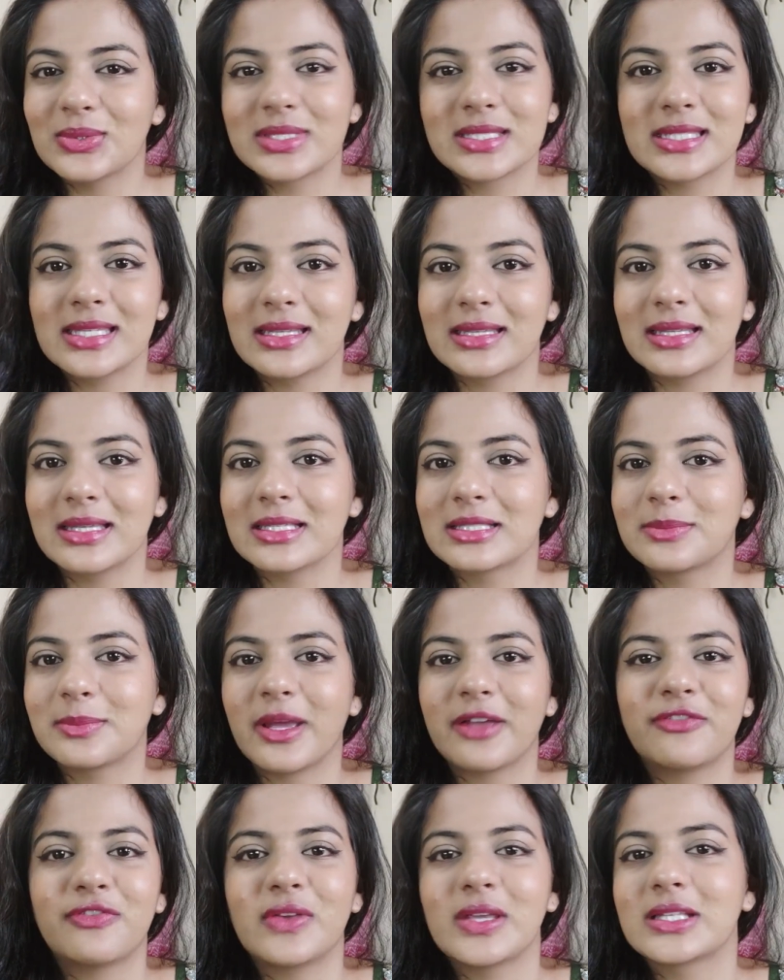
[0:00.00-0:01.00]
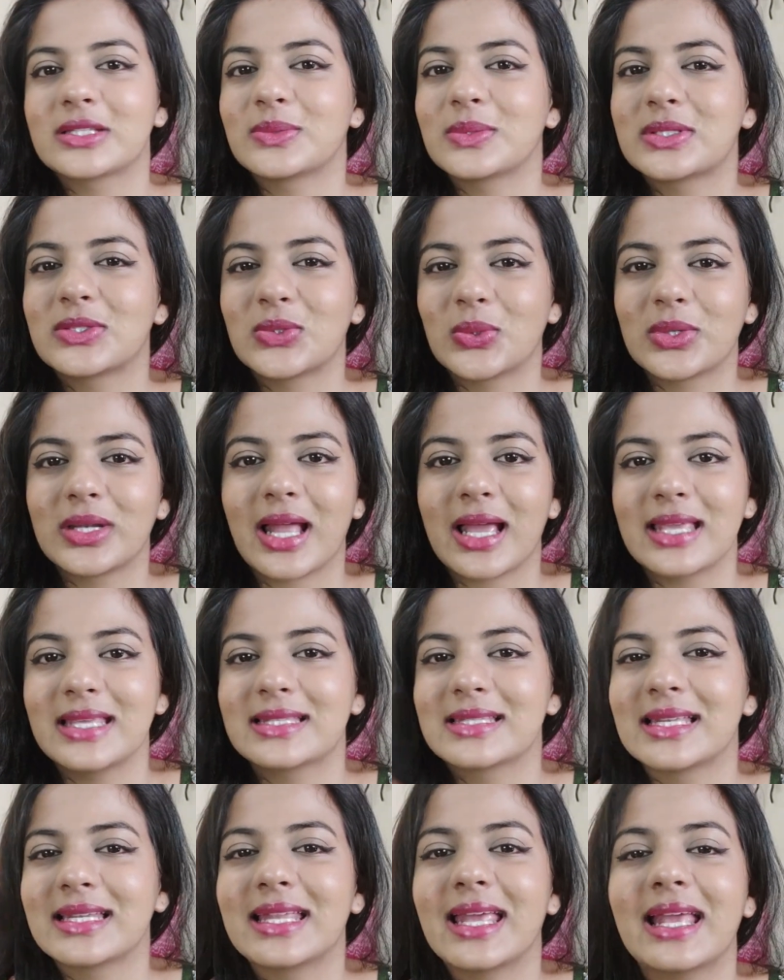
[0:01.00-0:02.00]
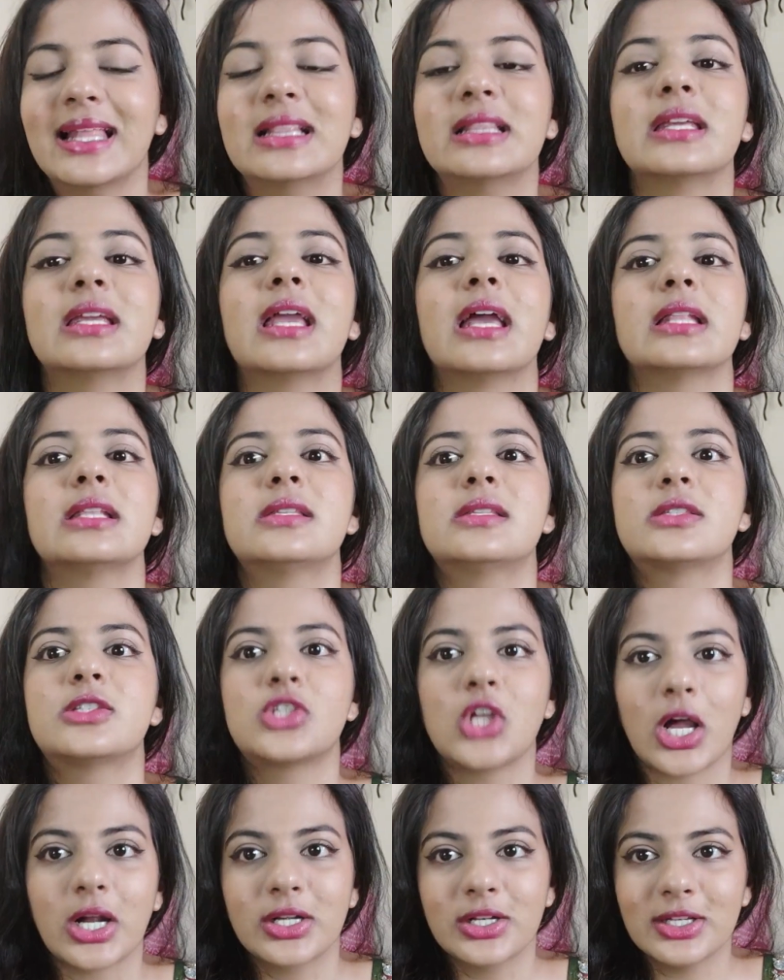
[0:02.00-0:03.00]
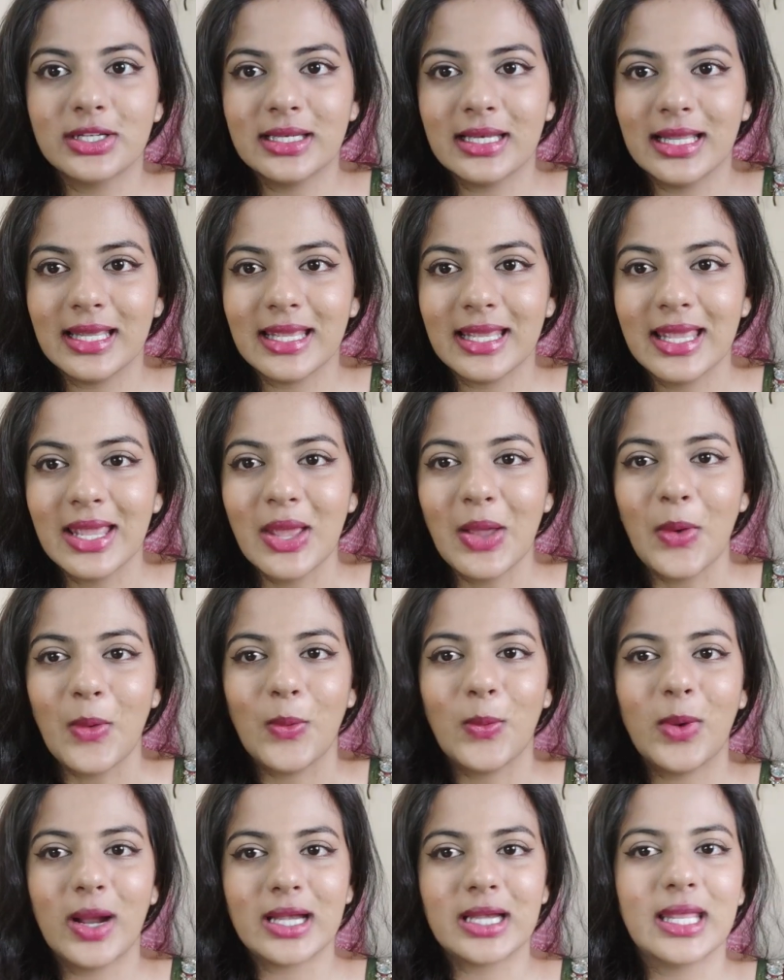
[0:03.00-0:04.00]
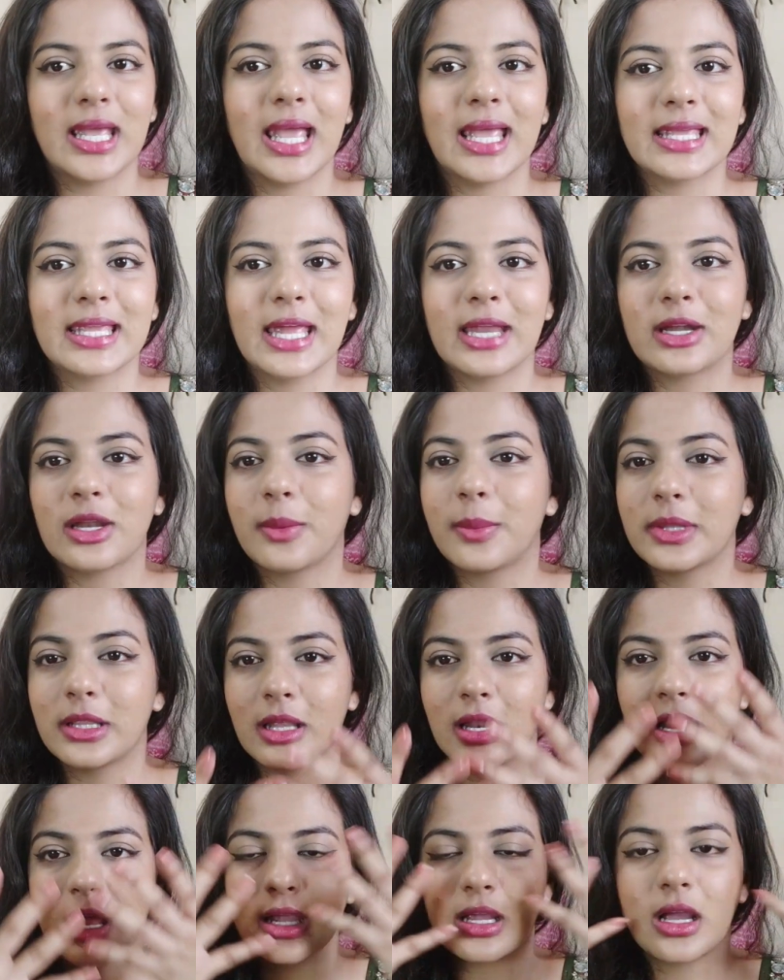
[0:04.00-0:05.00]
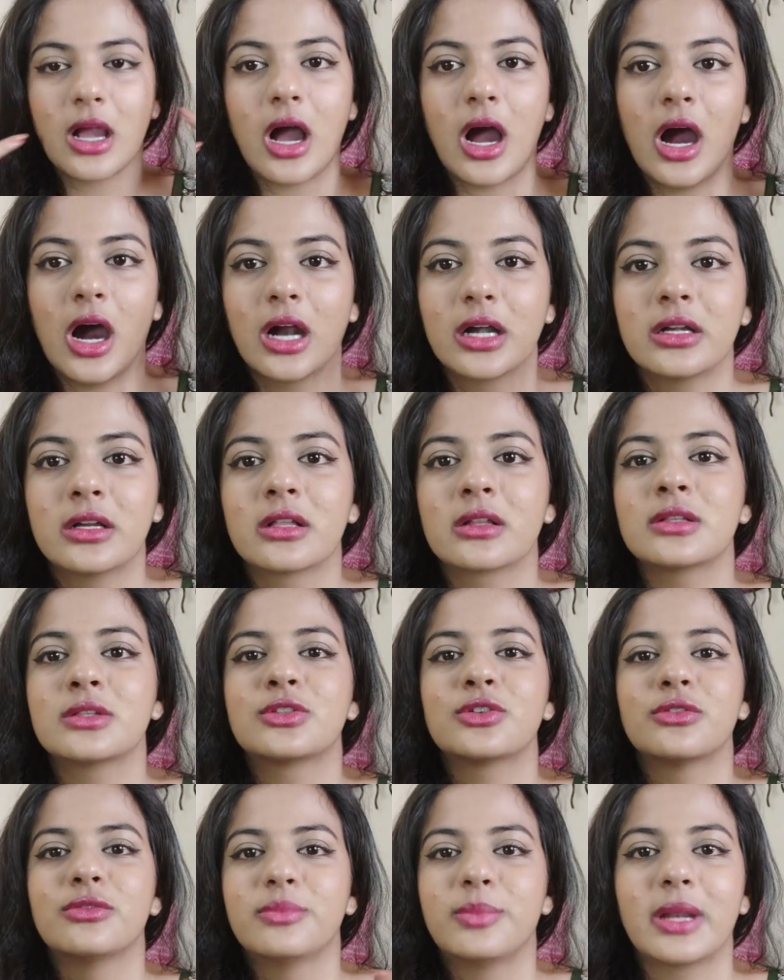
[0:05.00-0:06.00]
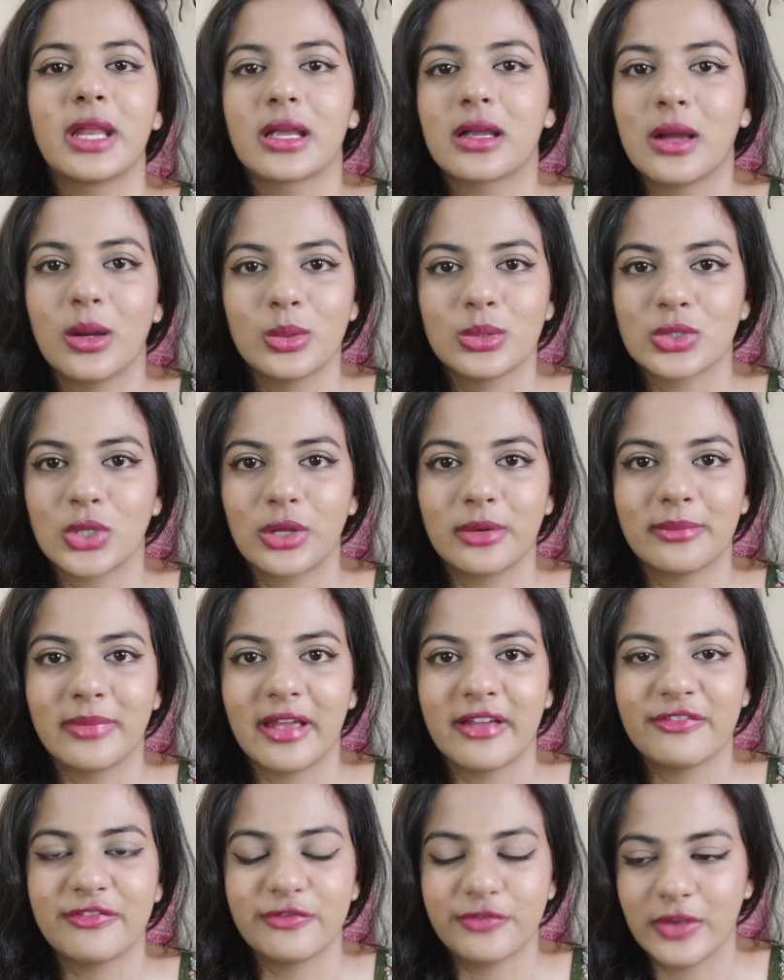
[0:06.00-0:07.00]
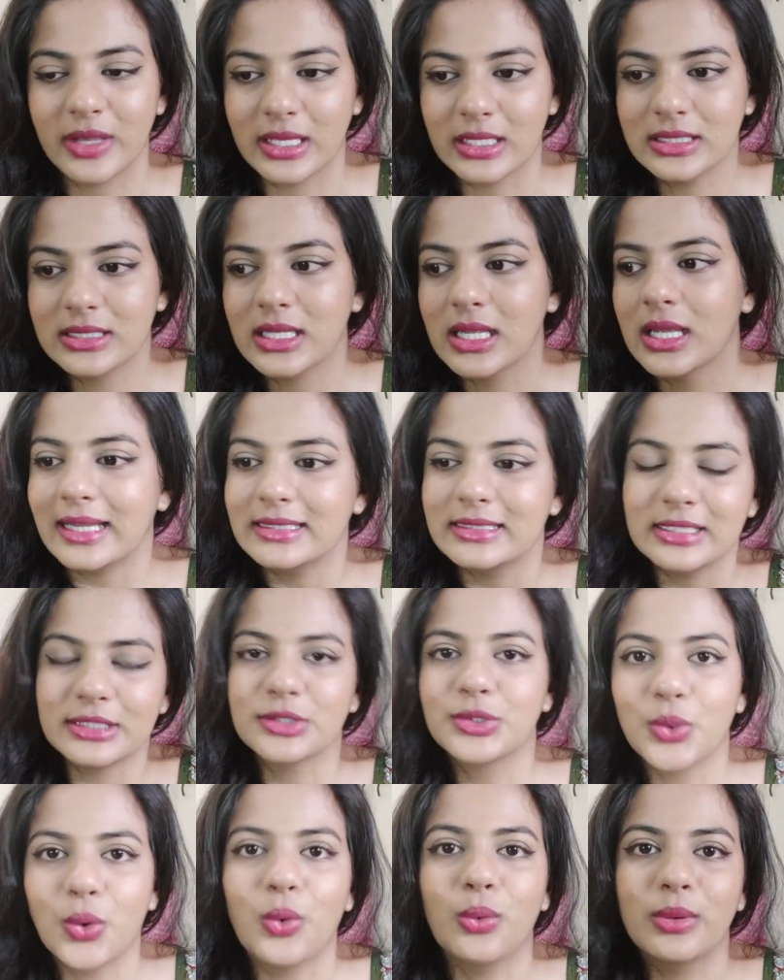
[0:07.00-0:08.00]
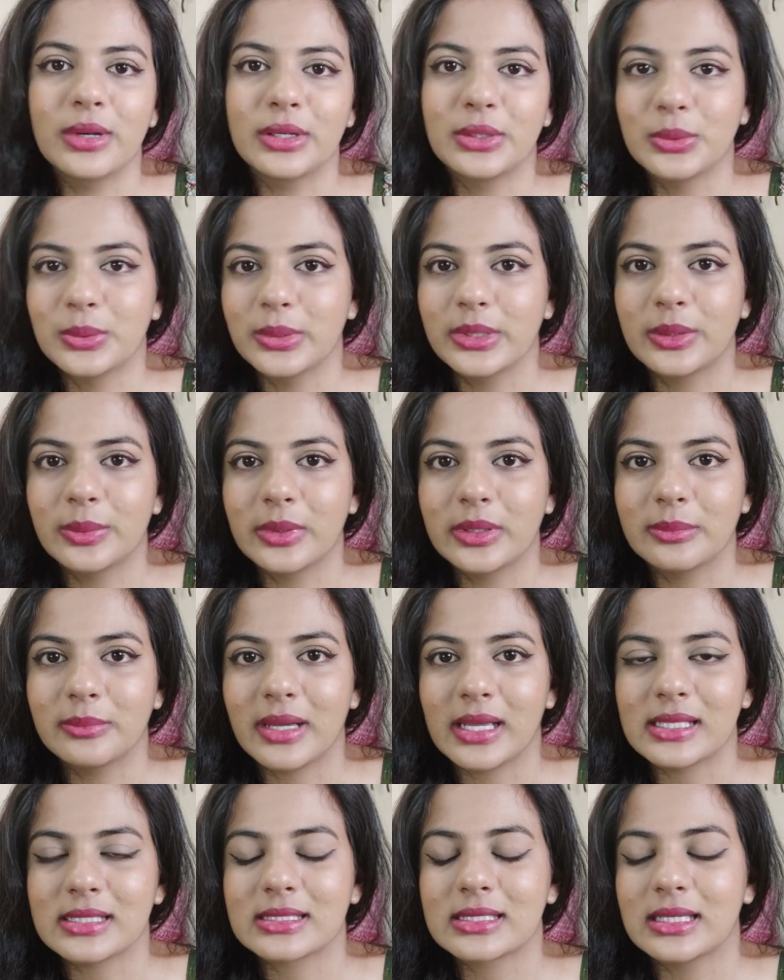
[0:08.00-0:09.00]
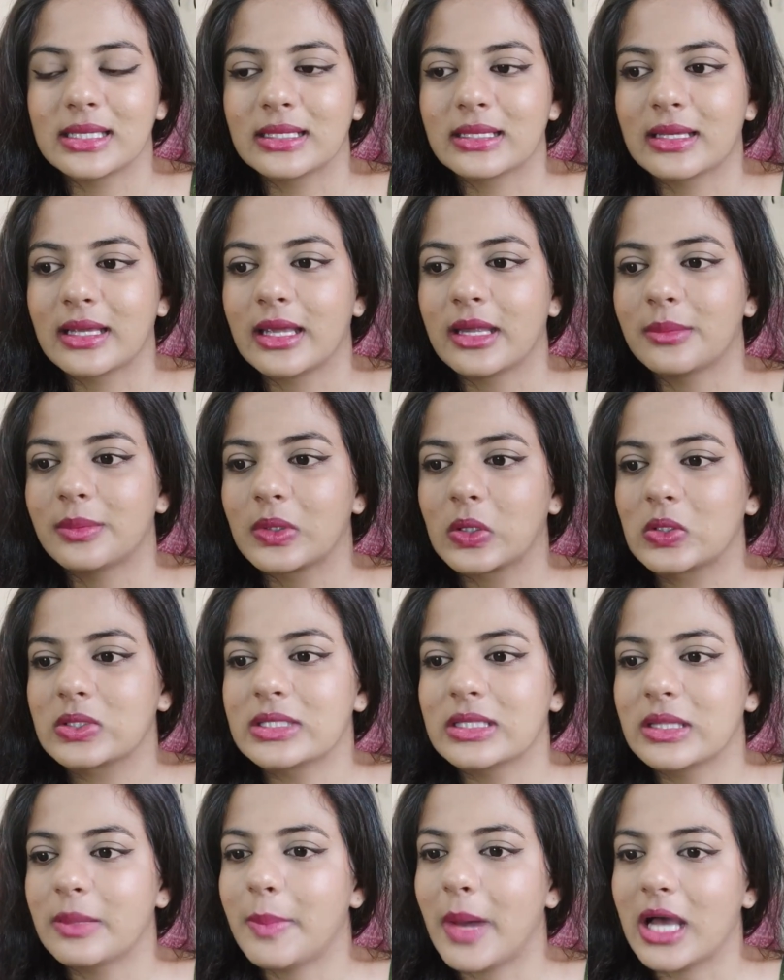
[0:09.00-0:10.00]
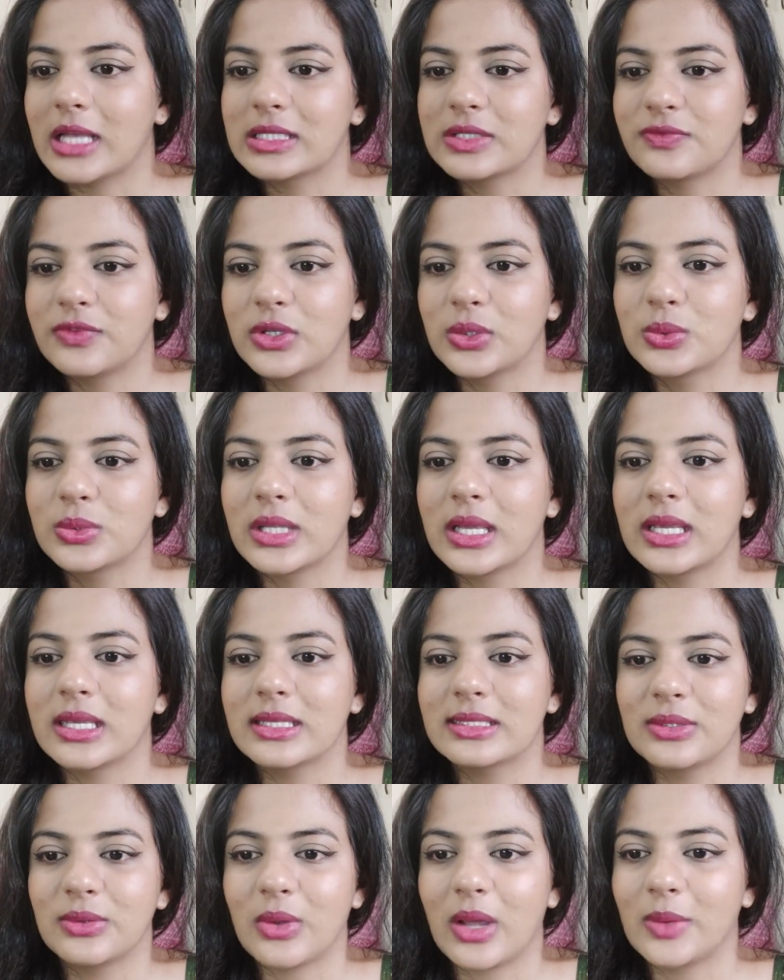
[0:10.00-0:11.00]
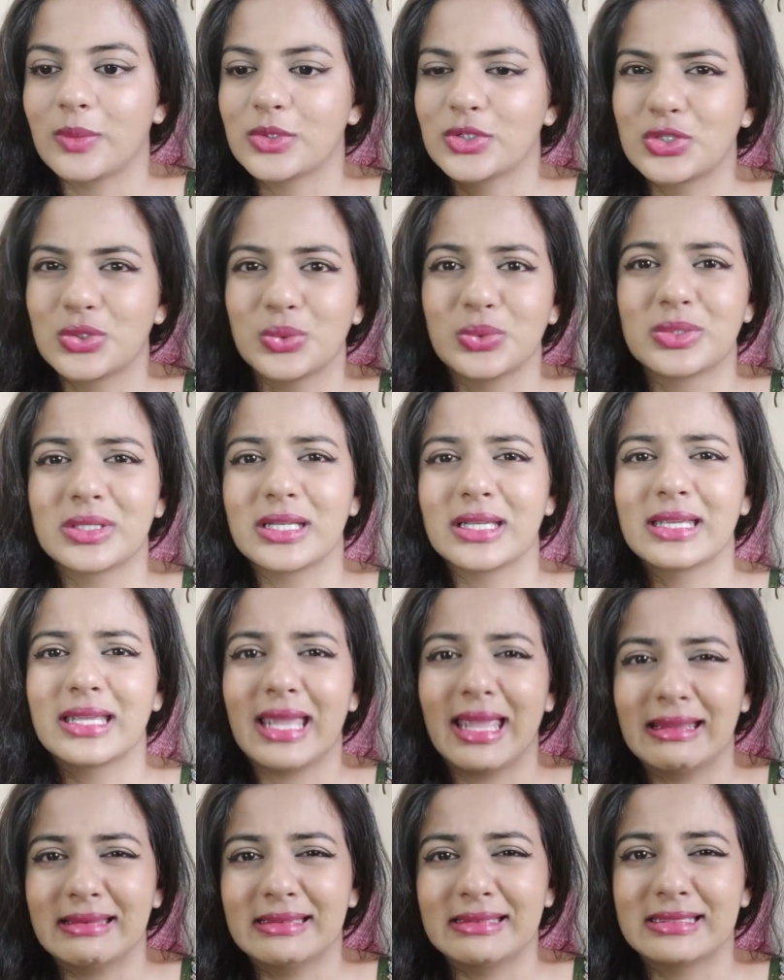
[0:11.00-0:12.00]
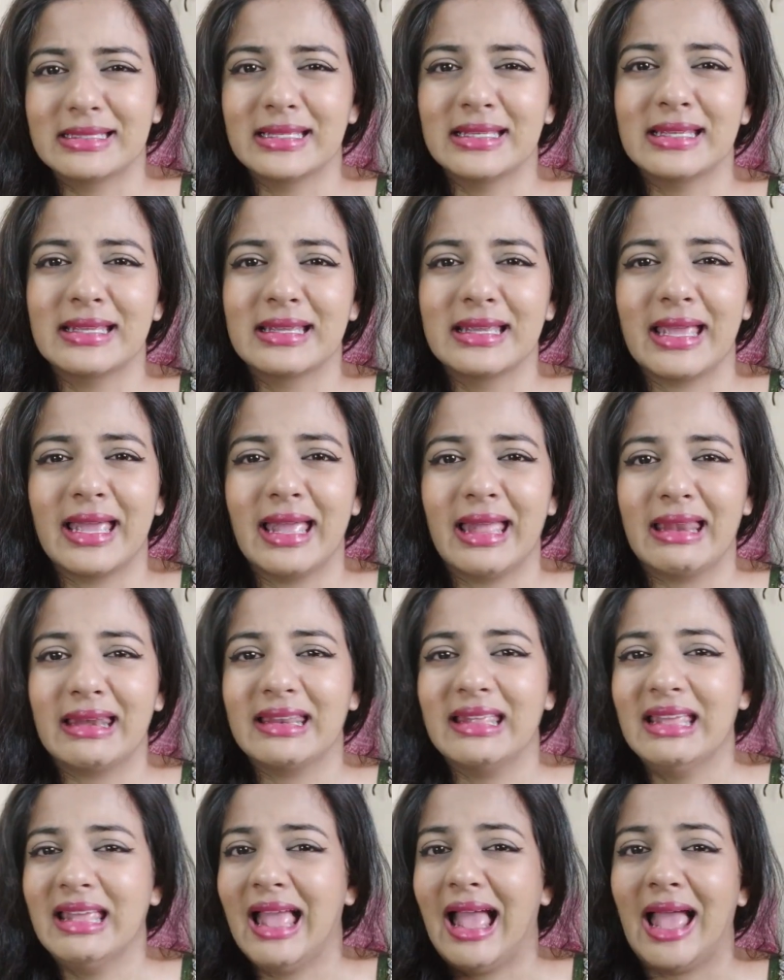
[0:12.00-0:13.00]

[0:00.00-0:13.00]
series, my face was so nice and healthy, and suddenly one day I get up and there are like hundreds of breakouts on my face. I did overdo it with my skincare because in the past few days, I was shooting, editing, and